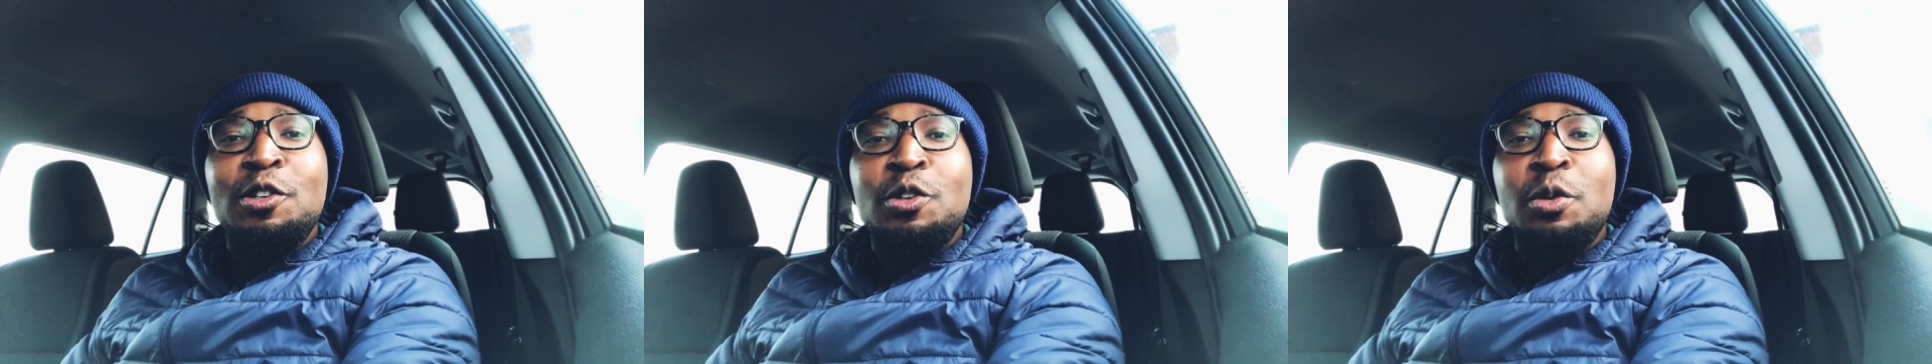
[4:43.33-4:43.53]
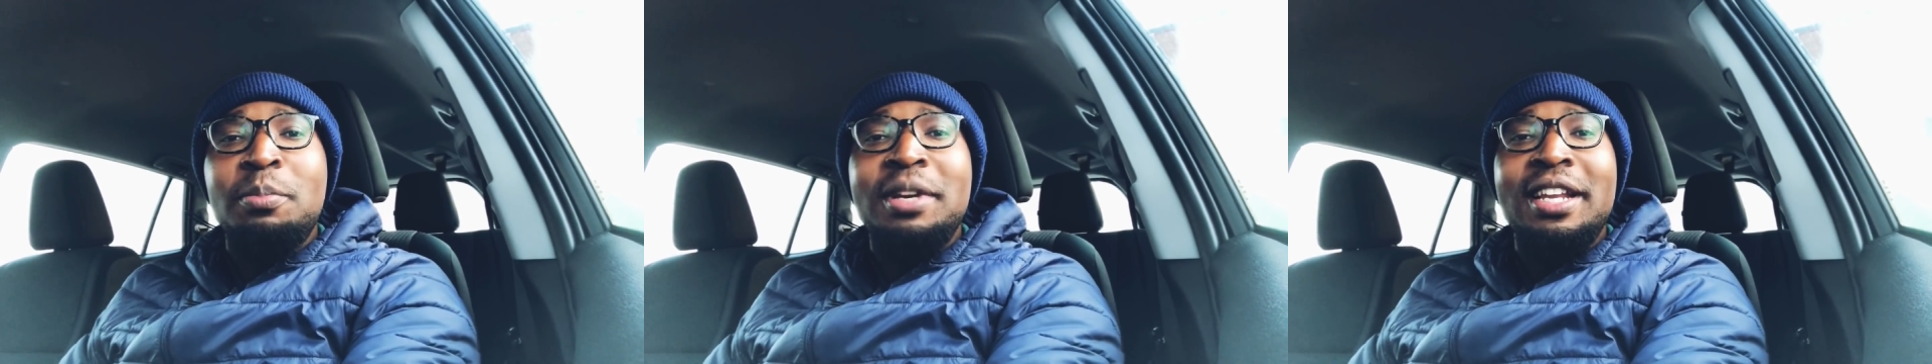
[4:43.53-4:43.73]

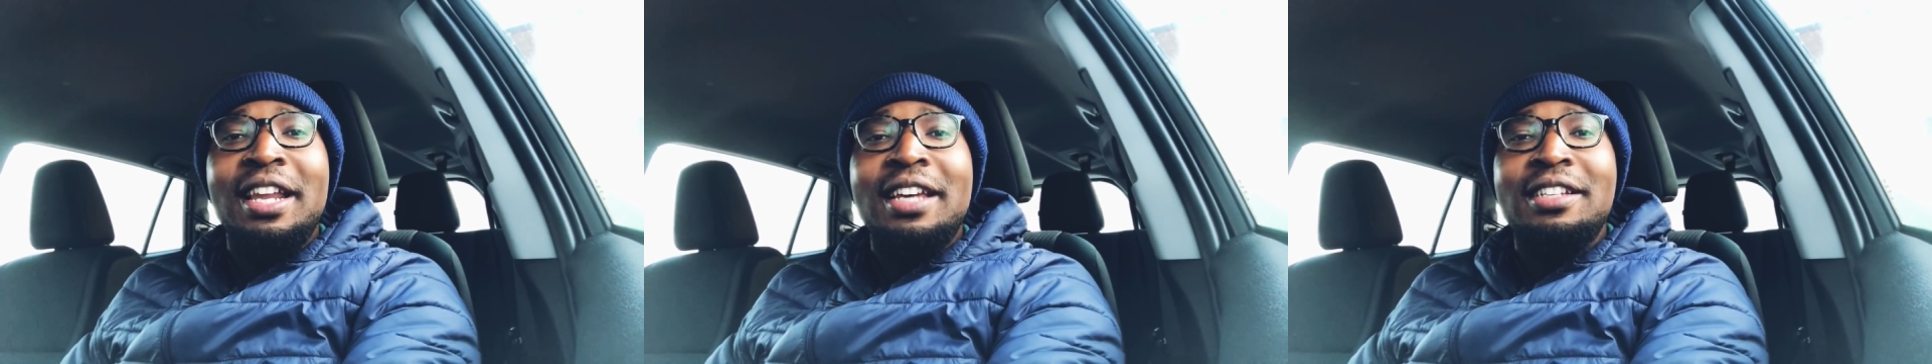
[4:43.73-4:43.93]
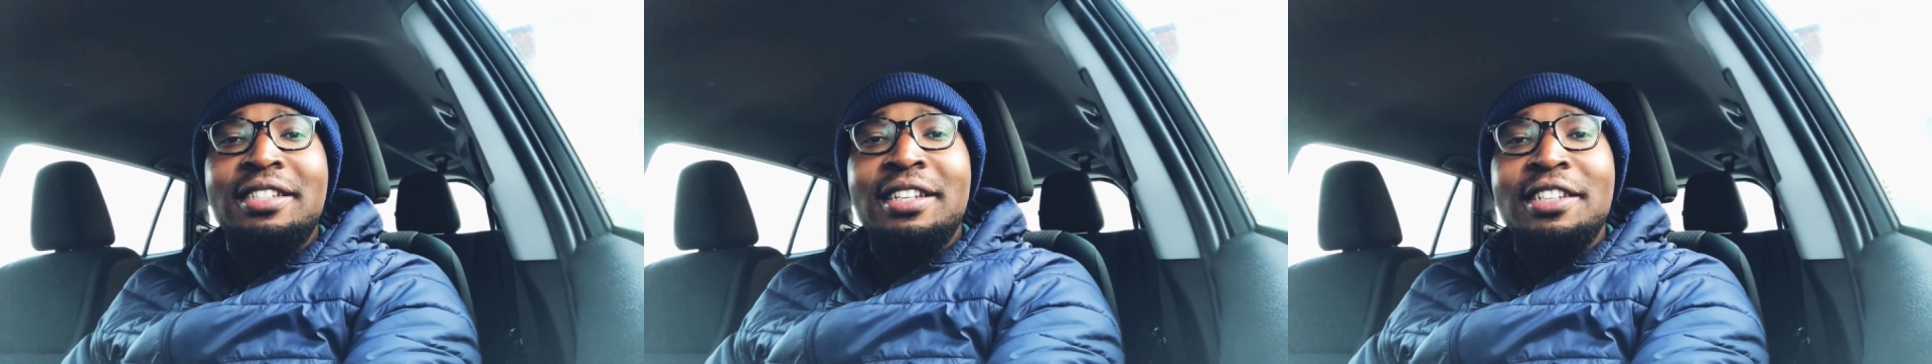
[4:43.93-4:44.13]
to be
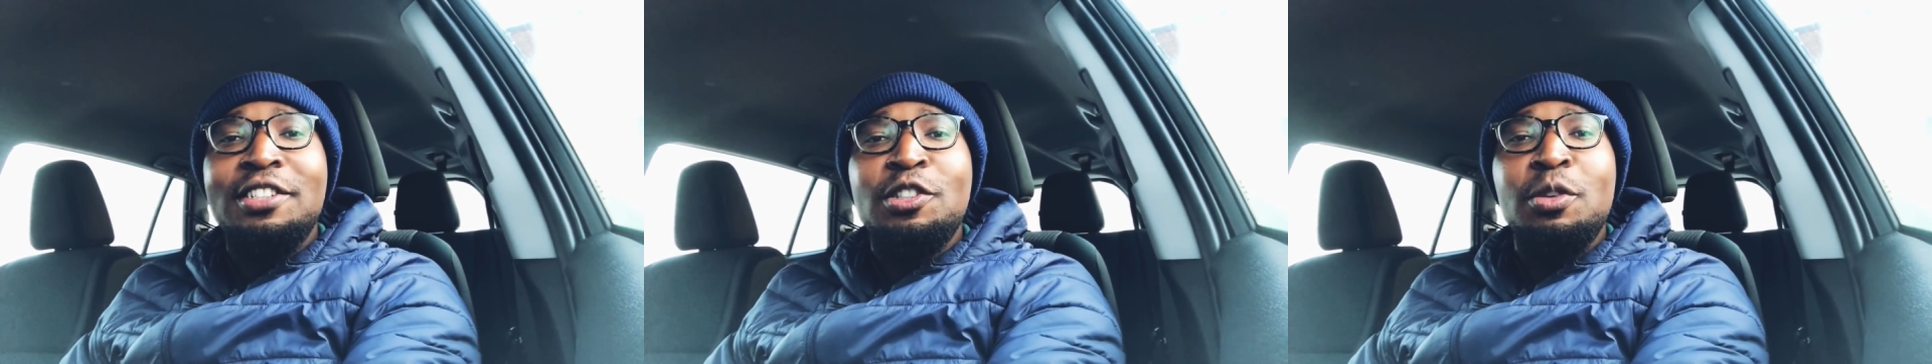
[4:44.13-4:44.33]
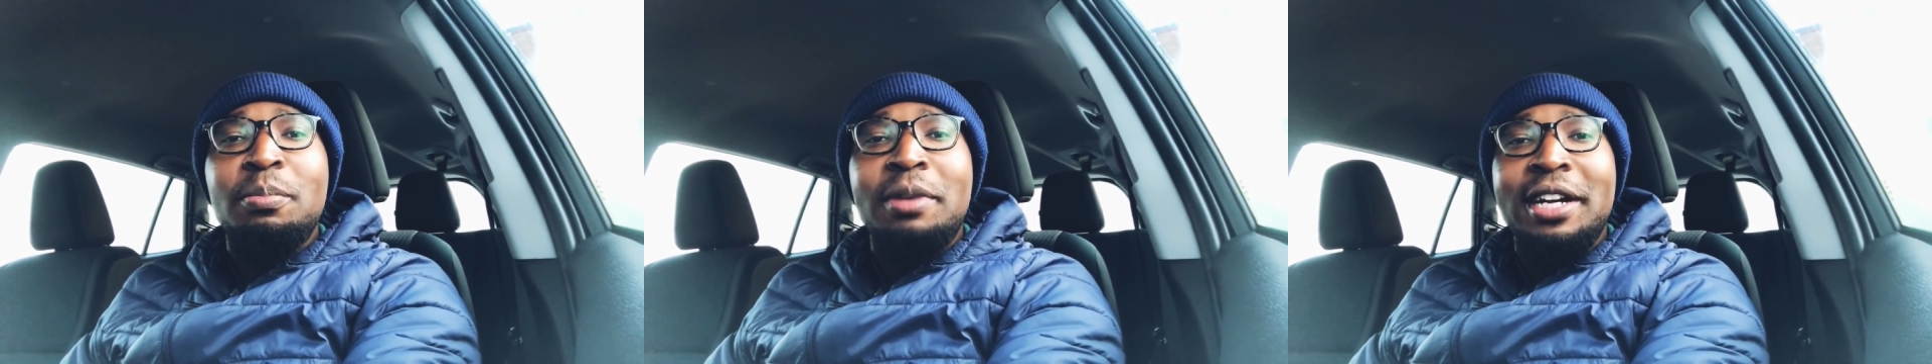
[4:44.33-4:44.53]

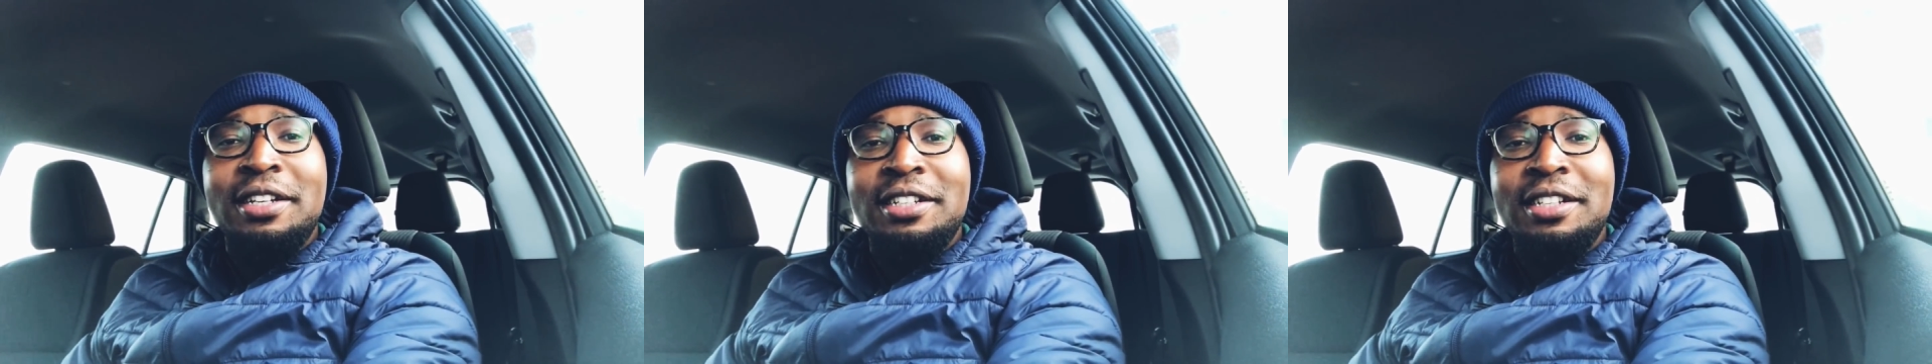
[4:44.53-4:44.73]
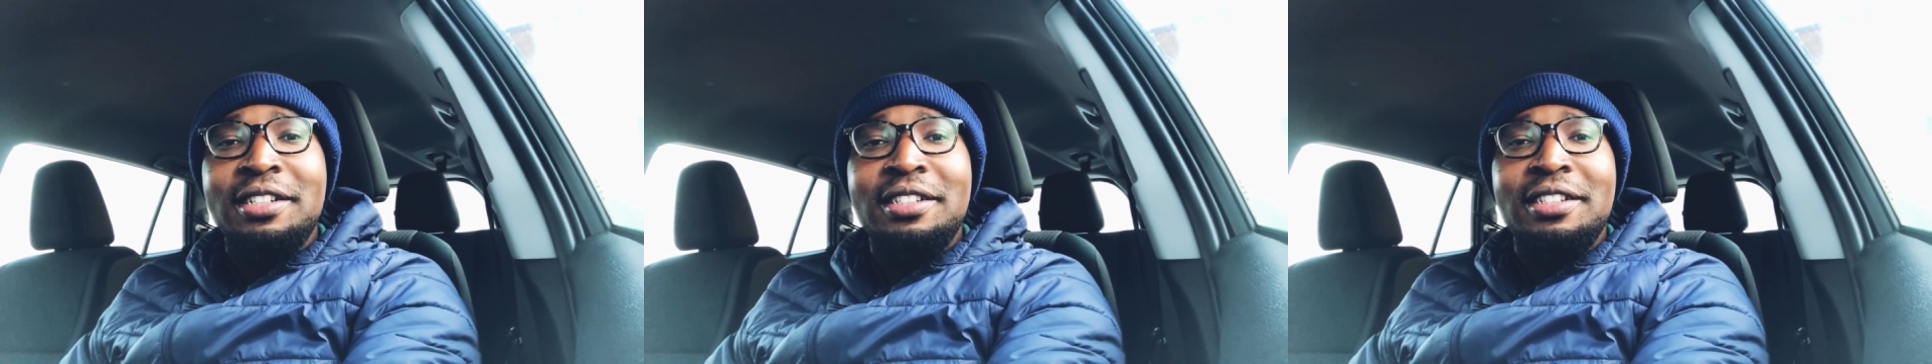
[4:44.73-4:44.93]
licensed to
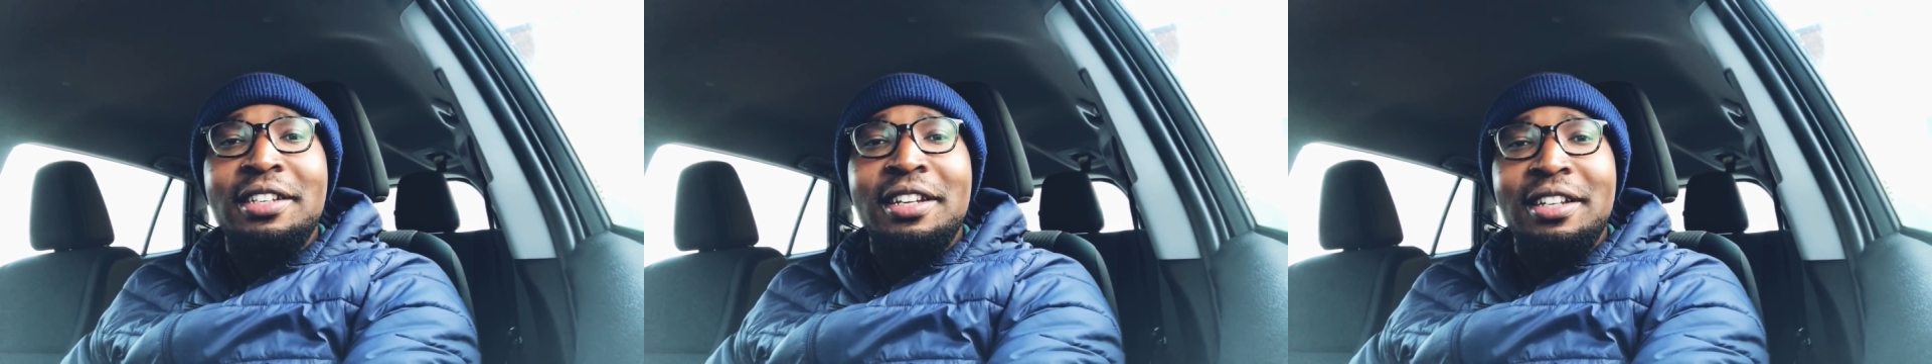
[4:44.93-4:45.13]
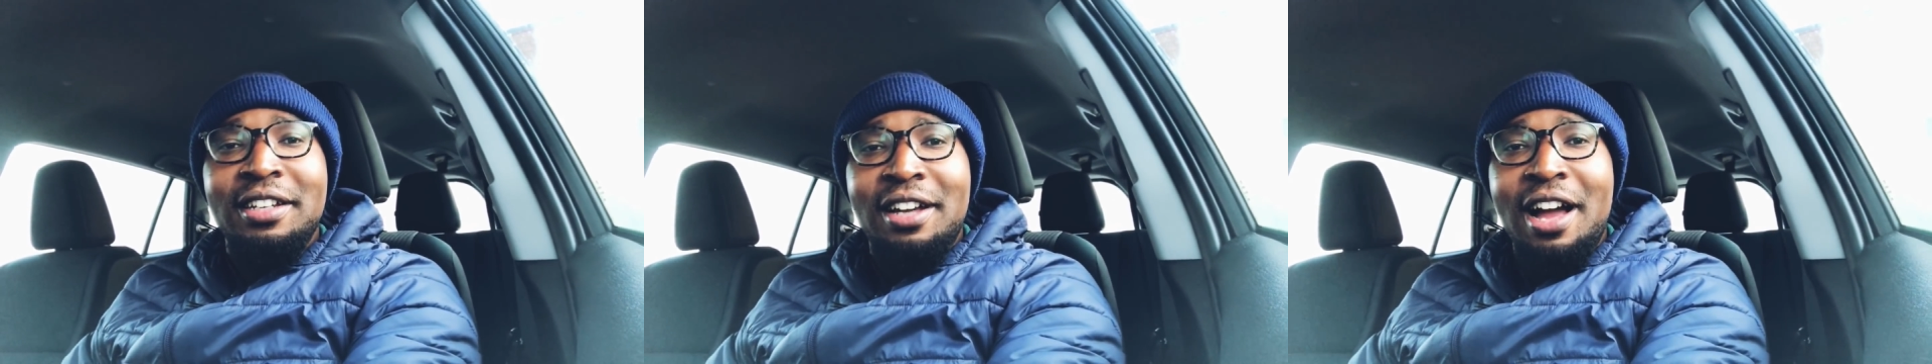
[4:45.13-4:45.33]
practice
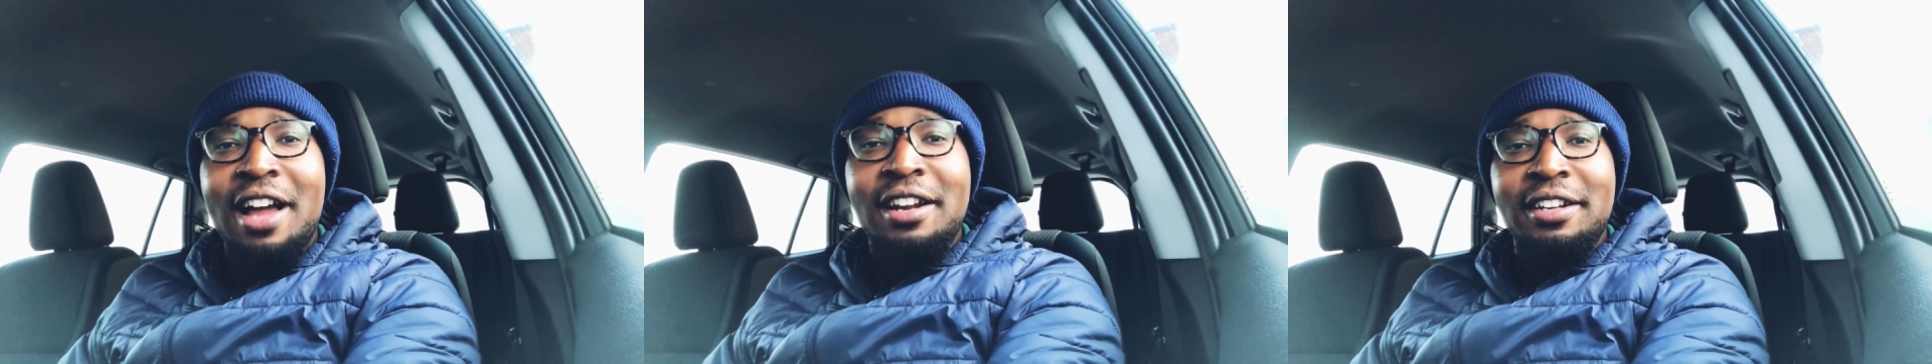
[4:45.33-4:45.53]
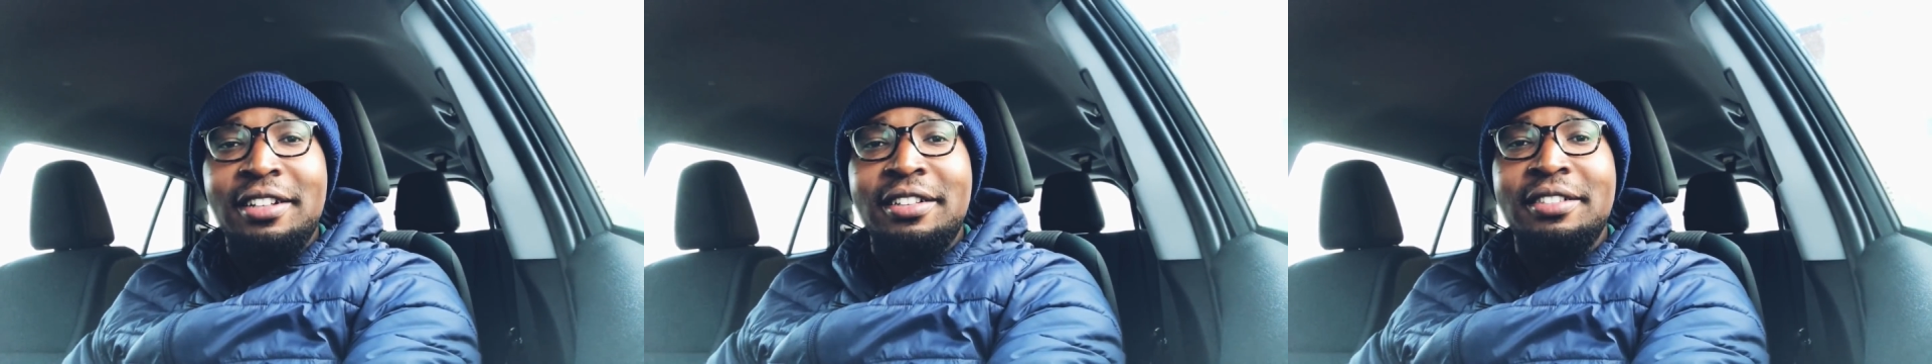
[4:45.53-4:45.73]
in
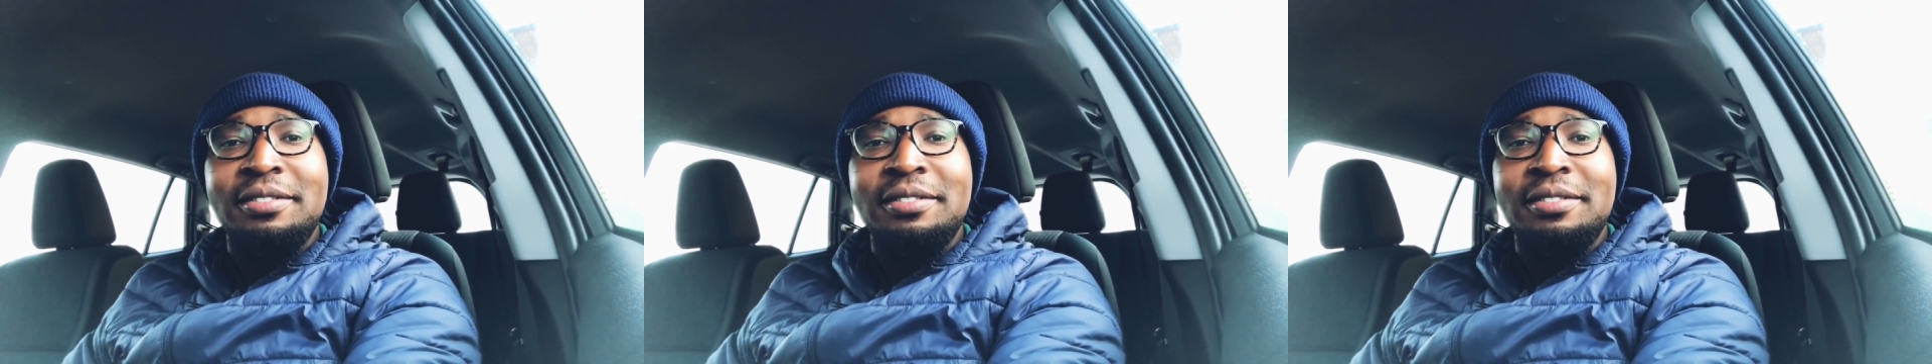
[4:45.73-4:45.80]
Canada.